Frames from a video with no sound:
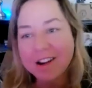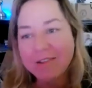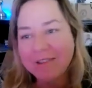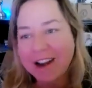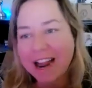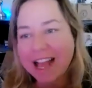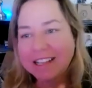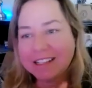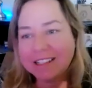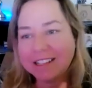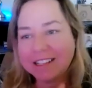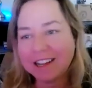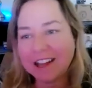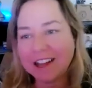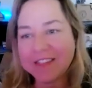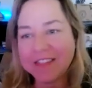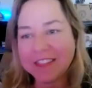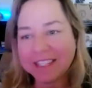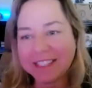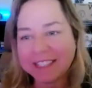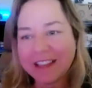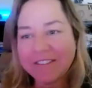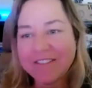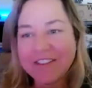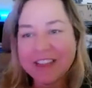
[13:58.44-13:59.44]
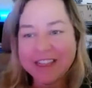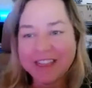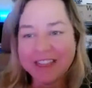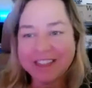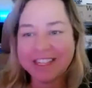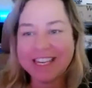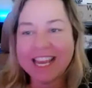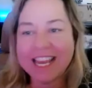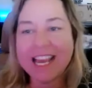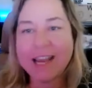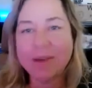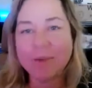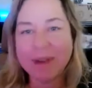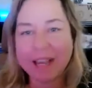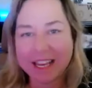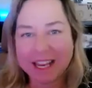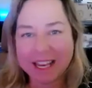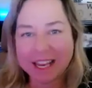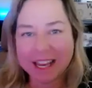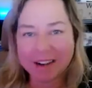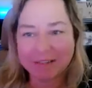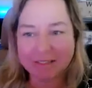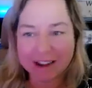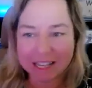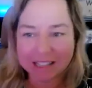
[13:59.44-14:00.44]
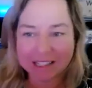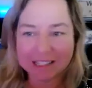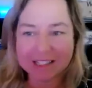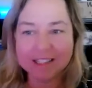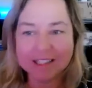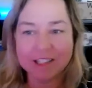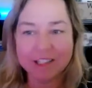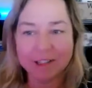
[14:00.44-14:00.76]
rest on the seventh day, we can rest too.